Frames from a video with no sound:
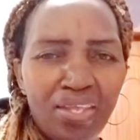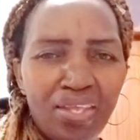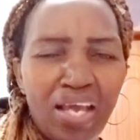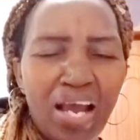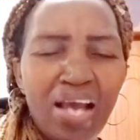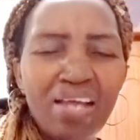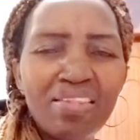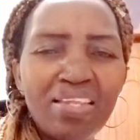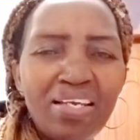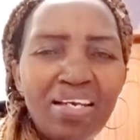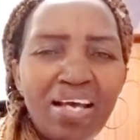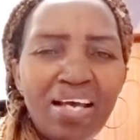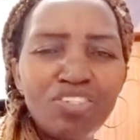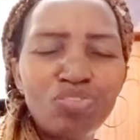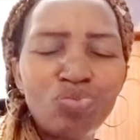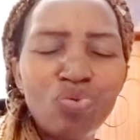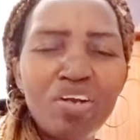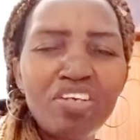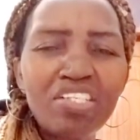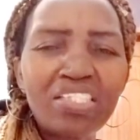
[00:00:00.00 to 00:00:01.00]
And the last
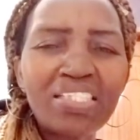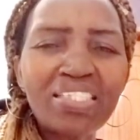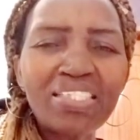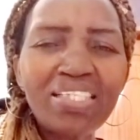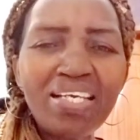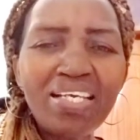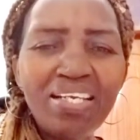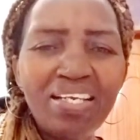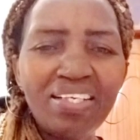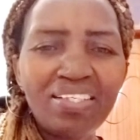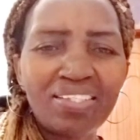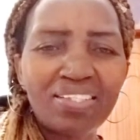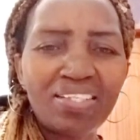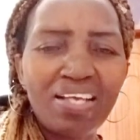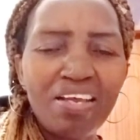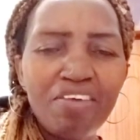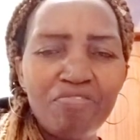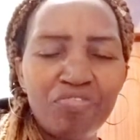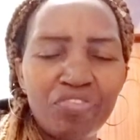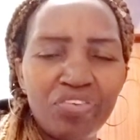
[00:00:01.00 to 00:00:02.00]
one silenced
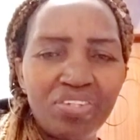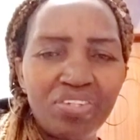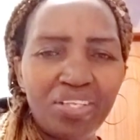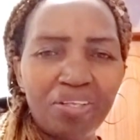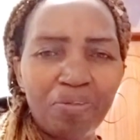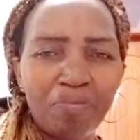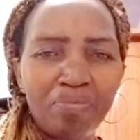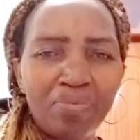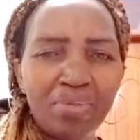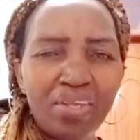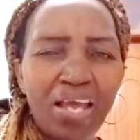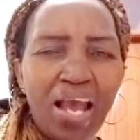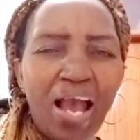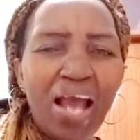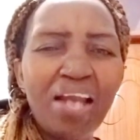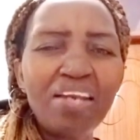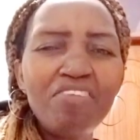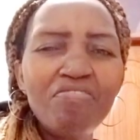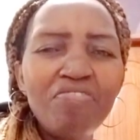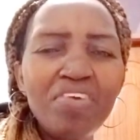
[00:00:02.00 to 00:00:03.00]
everything.
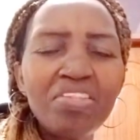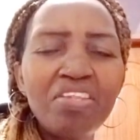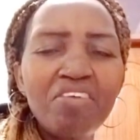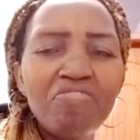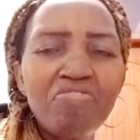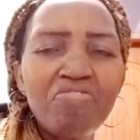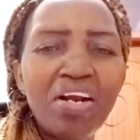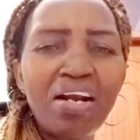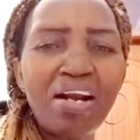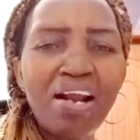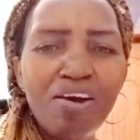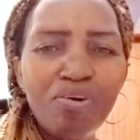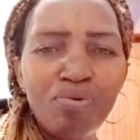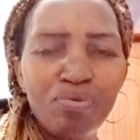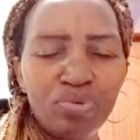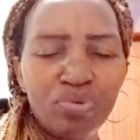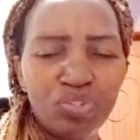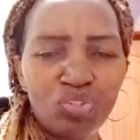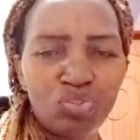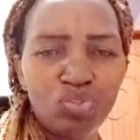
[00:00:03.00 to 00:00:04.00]
And even the pharaoh
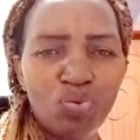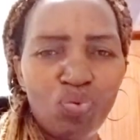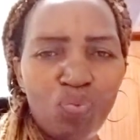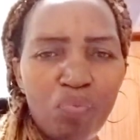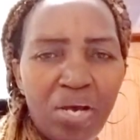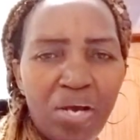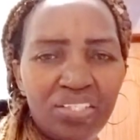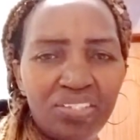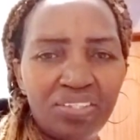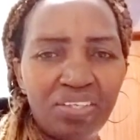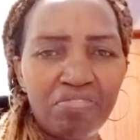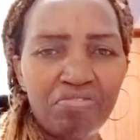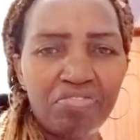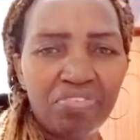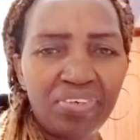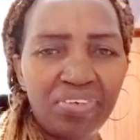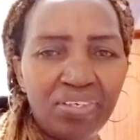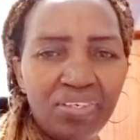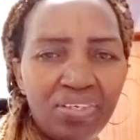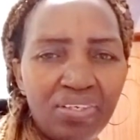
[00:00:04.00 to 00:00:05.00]
was so much
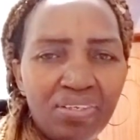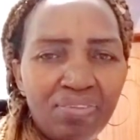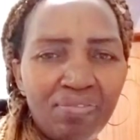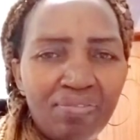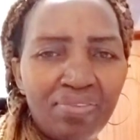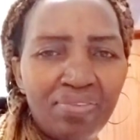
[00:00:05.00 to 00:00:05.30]
afraid.